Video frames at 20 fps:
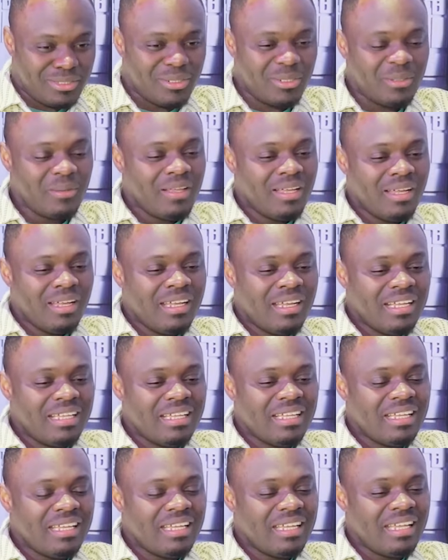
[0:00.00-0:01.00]
So
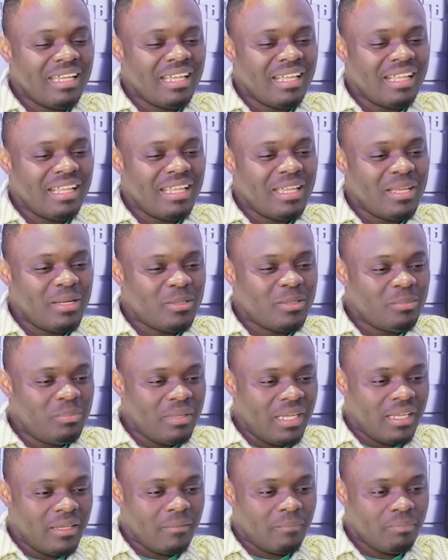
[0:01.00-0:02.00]
it could
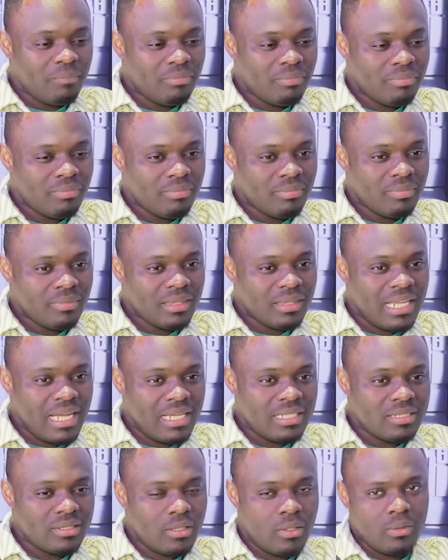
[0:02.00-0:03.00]
be
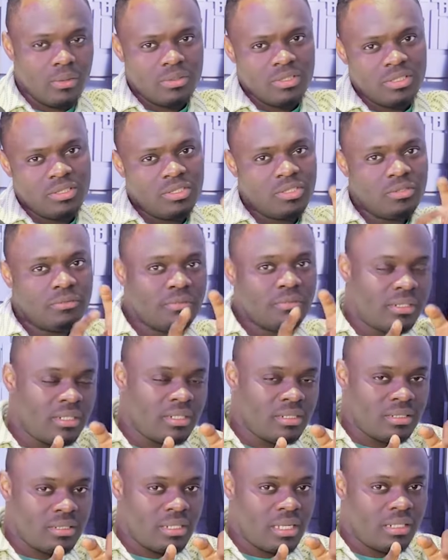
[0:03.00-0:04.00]
that, oh, you
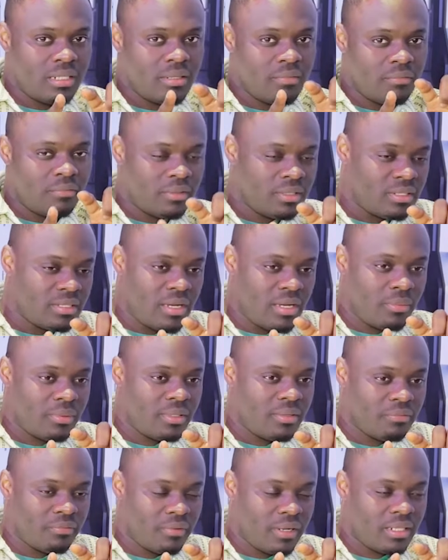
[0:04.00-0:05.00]
finished that with
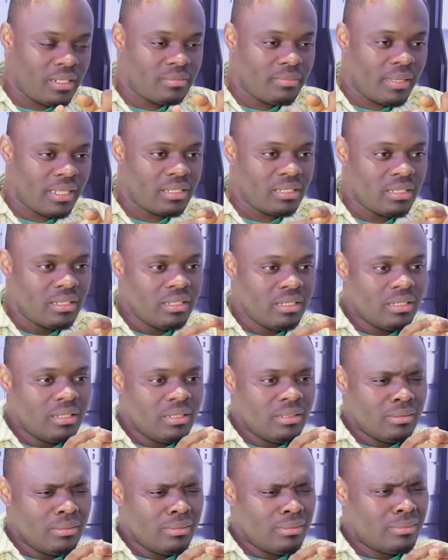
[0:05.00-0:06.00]
a friend, but
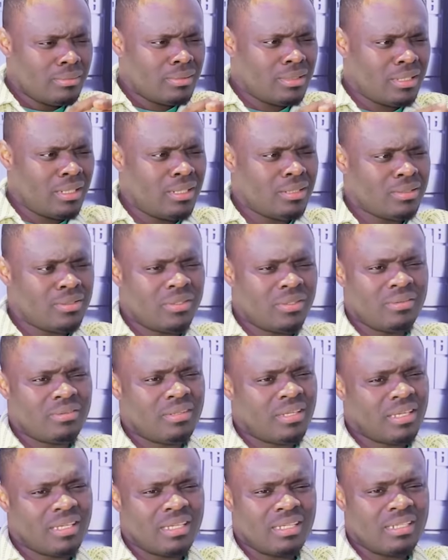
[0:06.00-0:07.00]
she is not
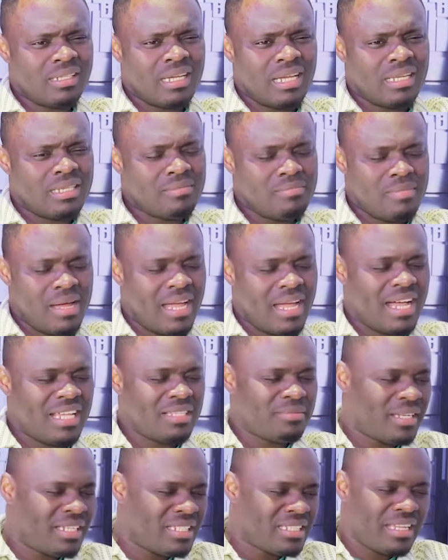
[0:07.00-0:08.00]
thinking that my
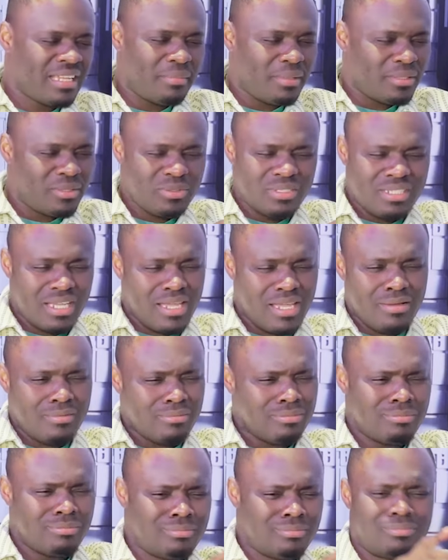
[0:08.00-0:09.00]
husband is coming today
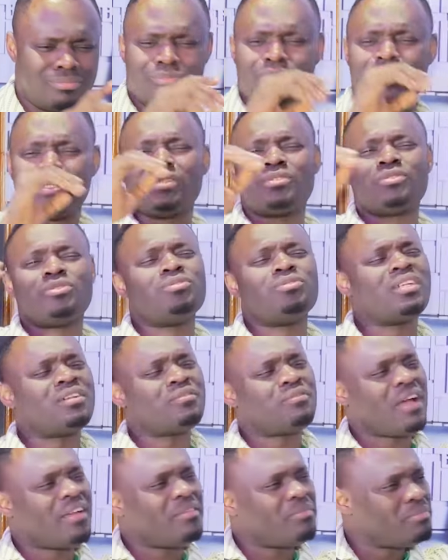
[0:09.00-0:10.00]
wanting to drink
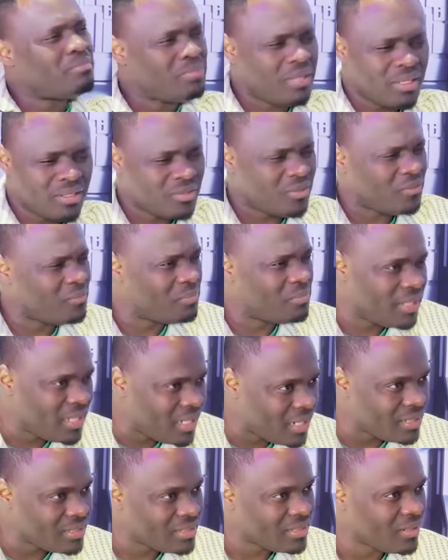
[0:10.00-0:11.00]
5 bottles of
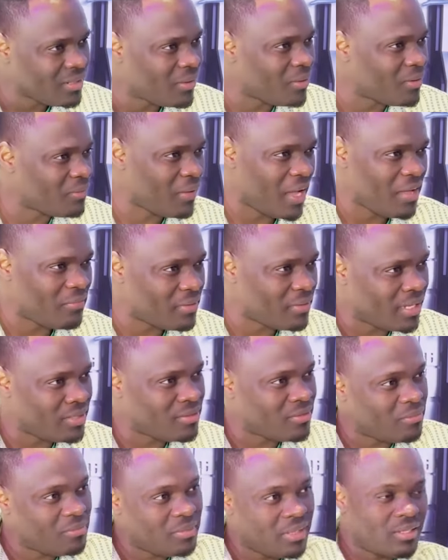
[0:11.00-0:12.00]
beers or 5 cans
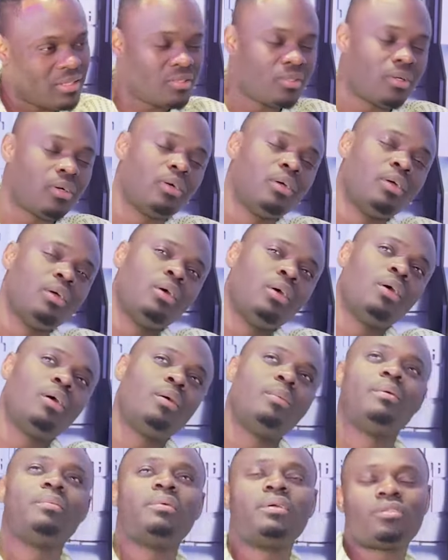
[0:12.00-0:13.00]
of beers, or
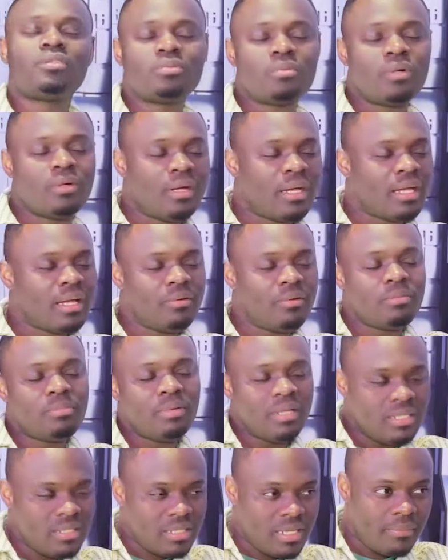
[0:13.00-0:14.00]
maybe tomorrow I can
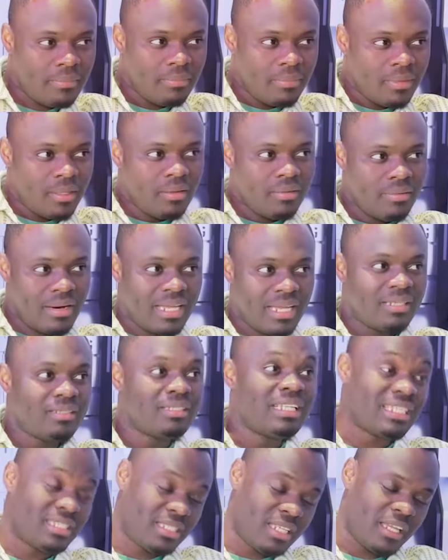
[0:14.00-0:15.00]
replace them, right?
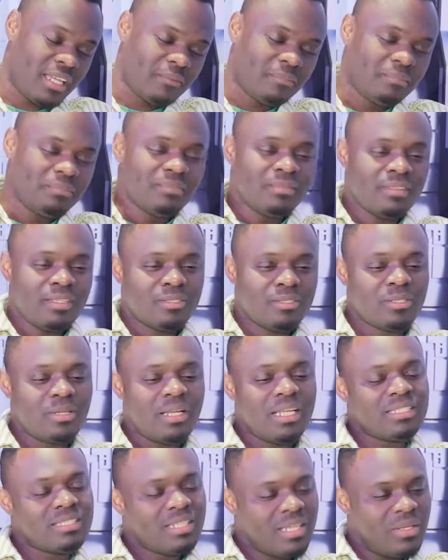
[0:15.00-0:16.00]
Let's say
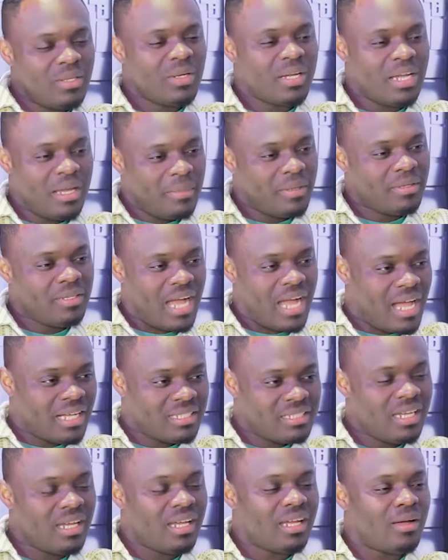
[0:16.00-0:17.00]
you come and you
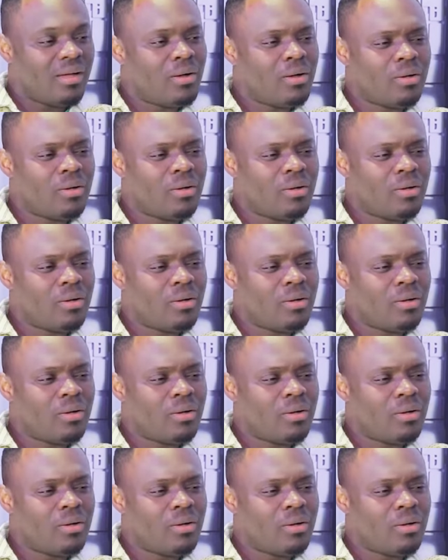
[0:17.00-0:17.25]
ask her,